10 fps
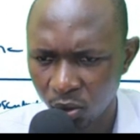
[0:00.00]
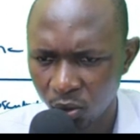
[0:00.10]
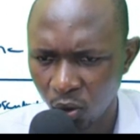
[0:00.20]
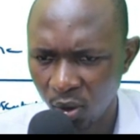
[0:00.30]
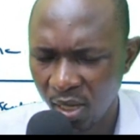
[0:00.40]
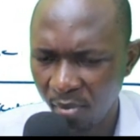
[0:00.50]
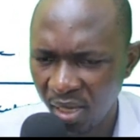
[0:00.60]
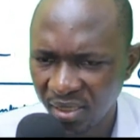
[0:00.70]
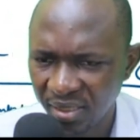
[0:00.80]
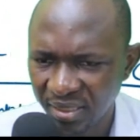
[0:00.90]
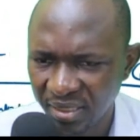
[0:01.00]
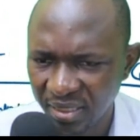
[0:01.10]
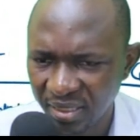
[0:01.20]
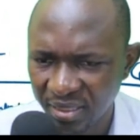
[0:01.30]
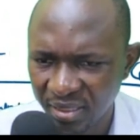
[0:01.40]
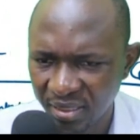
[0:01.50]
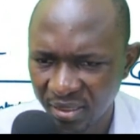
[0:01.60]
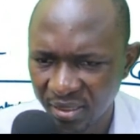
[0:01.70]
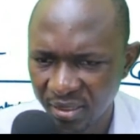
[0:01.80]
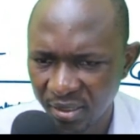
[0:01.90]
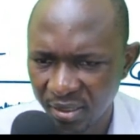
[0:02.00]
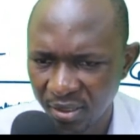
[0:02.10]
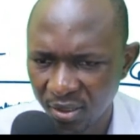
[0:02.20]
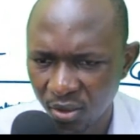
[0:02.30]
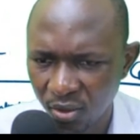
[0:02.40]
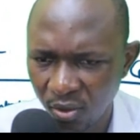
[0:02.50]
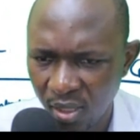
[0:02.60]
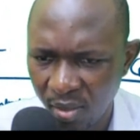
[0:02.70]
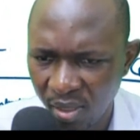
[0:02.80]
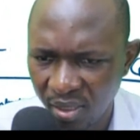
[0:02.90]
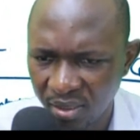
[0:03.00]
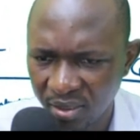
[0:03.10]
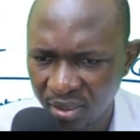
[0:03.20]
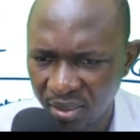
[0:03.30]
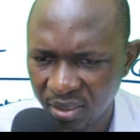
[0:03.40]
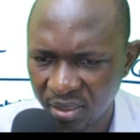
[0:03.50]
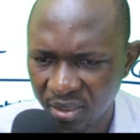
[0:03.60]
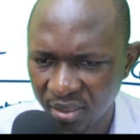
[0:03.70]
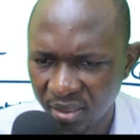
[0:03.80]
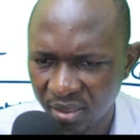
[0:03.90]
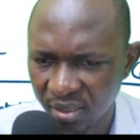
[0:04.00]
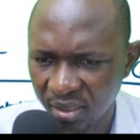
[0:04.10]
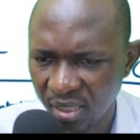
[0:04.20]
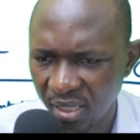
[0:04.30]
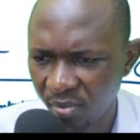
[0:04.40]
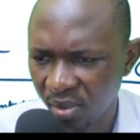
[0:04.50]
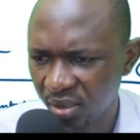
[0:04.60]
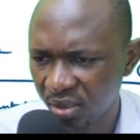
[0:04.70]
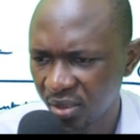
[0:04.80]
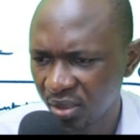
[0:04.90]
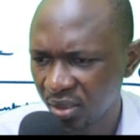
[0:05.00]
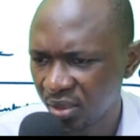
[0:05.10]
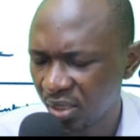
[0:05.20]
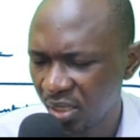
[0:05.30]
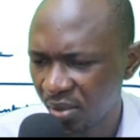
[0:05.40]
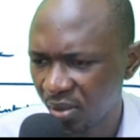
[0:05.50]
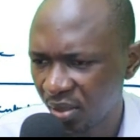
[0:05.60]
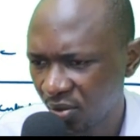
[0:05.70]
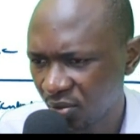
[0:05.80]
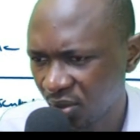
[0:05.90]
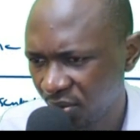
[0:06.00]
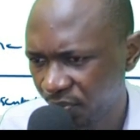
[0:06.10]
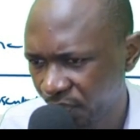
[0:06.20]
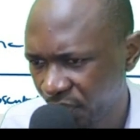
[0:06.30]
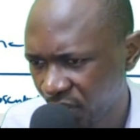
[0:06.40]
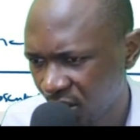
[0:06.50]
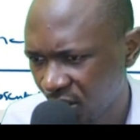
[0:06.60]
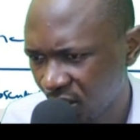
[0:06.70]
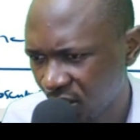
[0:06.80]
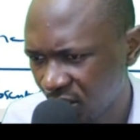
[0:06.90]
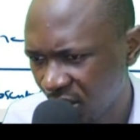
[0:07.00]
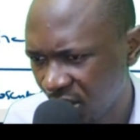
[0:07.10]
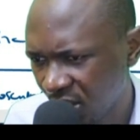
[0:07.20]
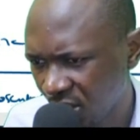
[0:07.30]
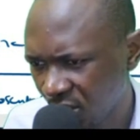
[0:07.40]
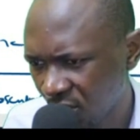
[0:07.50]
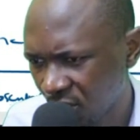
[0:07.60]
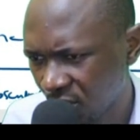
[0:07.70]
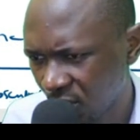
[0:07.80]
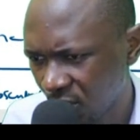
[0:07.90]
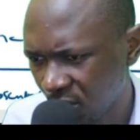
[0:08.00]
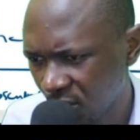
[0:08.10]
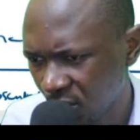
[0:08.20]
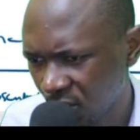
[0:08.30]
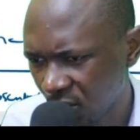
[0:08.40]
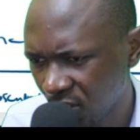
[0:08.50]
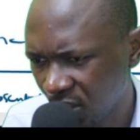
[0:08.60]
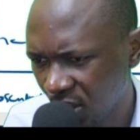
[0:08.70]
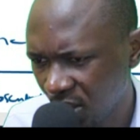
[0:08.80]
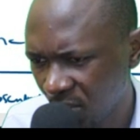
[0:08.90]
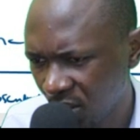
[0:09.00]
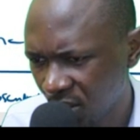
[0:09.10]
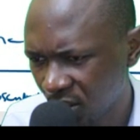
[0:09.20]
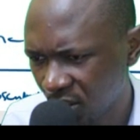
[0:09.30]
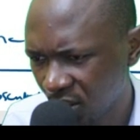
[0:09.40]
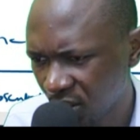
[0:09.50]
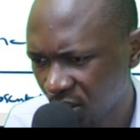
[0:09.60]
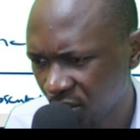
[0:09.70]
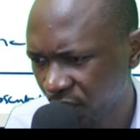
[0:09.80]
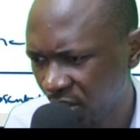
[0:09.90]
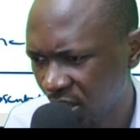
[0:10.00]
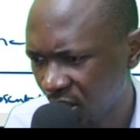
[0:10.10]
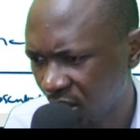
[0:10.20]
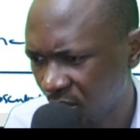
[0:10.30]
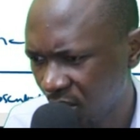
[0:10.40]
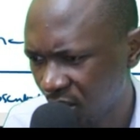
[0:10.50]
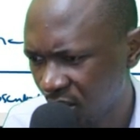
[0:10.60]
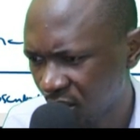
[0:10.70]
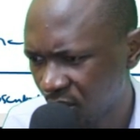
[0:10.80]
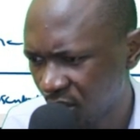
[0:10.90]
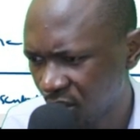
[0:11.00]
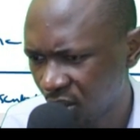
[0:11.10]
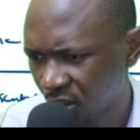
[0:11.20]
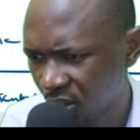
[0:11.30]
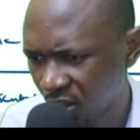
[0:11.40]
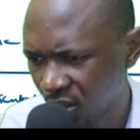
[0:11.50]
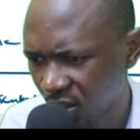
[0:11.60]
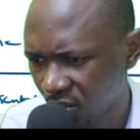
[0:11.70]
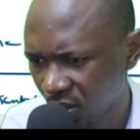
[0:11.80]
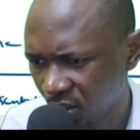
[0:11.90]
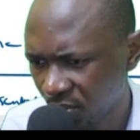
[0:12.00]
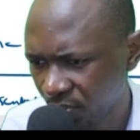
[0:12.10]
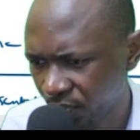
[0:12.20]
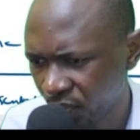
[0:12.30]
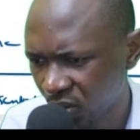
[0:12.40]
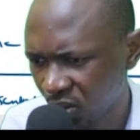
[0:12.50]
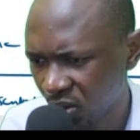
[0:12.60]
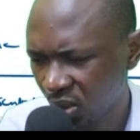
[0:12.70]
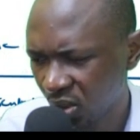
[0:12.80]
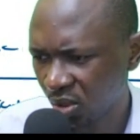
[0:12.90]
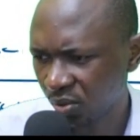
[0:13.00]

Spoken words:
Tournament receipts. Tournament receipts, 11,000. Is there anything to reduce on tournament receipts? Yeah, tournament expenses, 6,000. Check.